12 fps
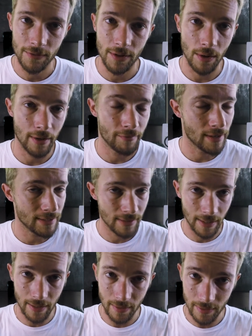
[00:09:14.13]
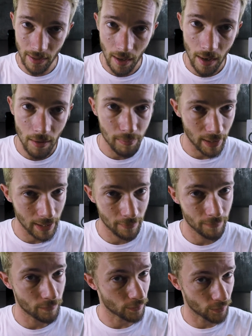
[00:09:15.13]
So investing in a DAW, paying
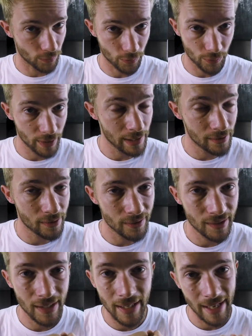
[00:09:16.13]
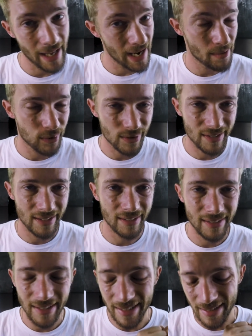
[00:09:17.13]
for the real
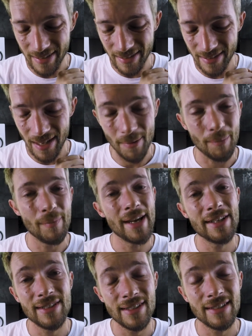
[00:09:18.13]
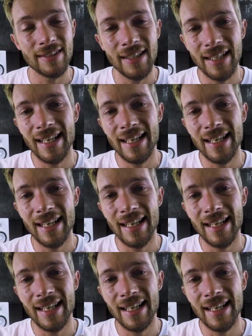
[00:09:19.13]
Ableton is amazing,